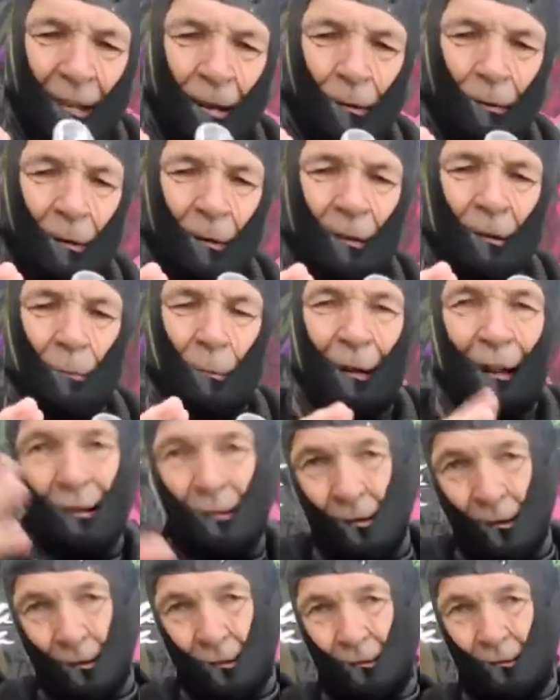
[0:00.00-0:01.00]
Now, what I
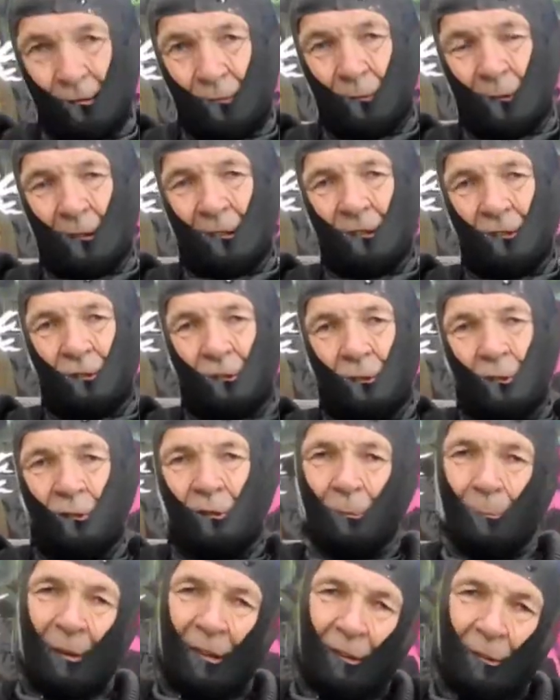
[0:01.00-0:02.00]
did for this,
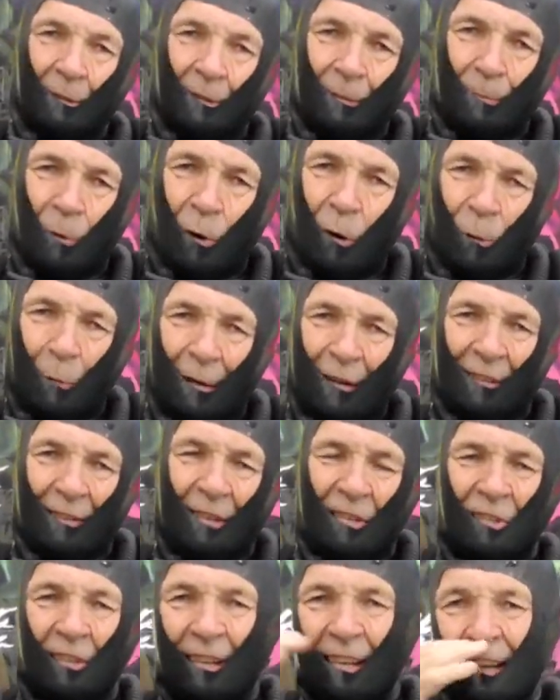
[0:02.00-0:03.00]
just to make it a little more
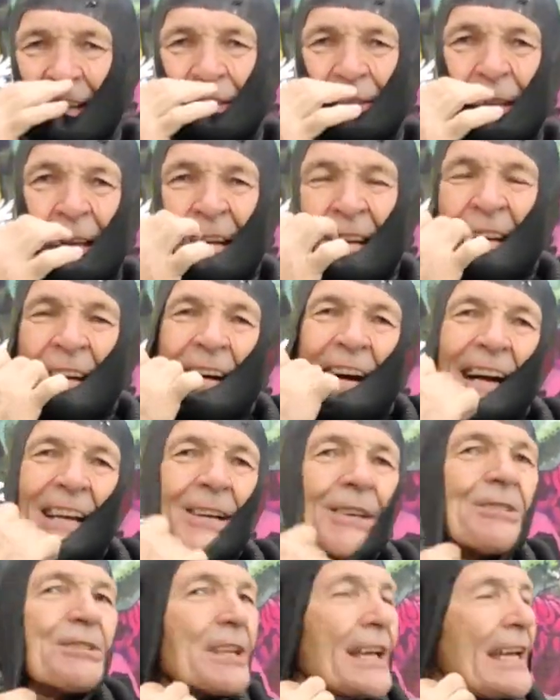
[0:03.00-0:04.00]
realistic, is I
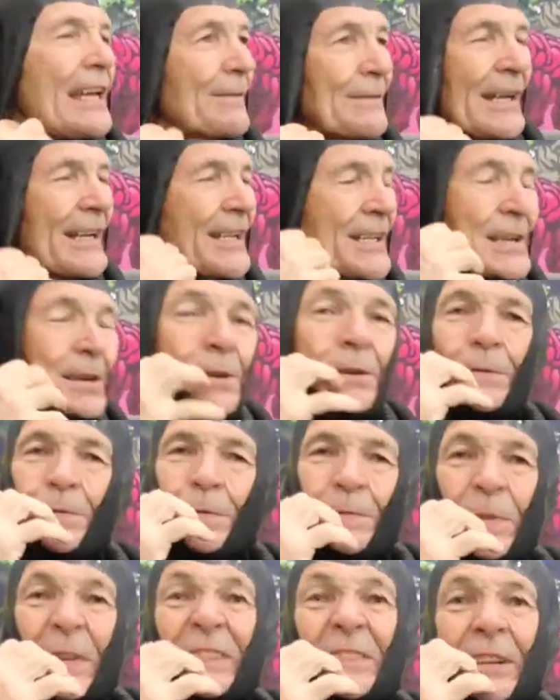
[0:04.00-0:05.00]
also have
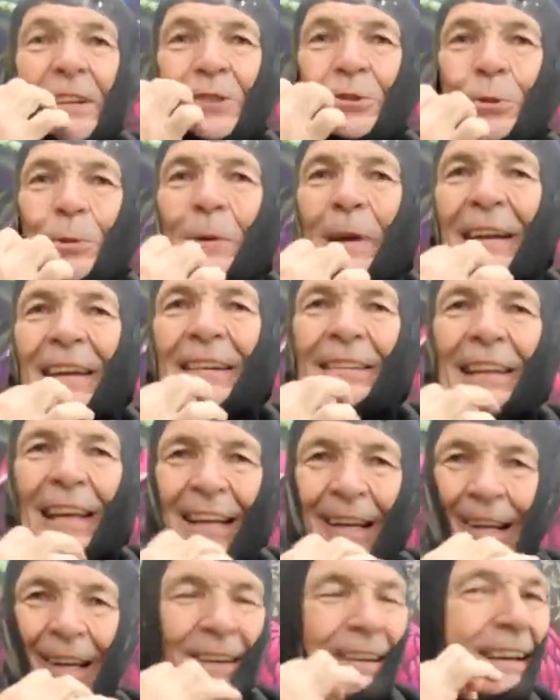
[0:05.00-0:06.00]
a vintage
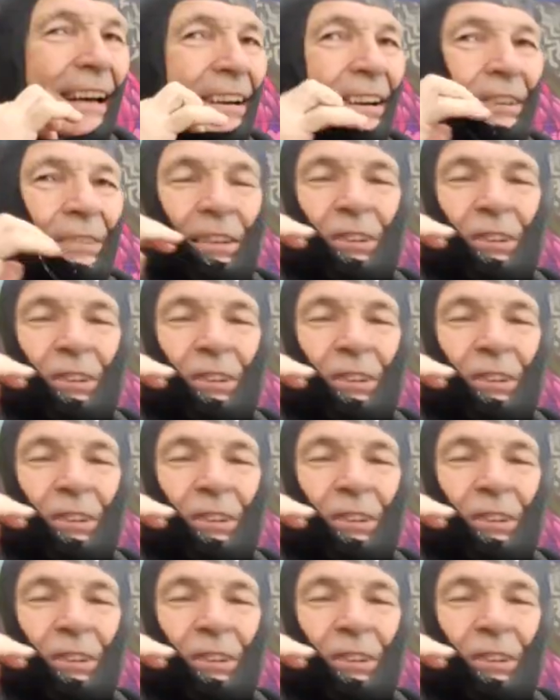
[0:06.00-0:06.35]
regulator.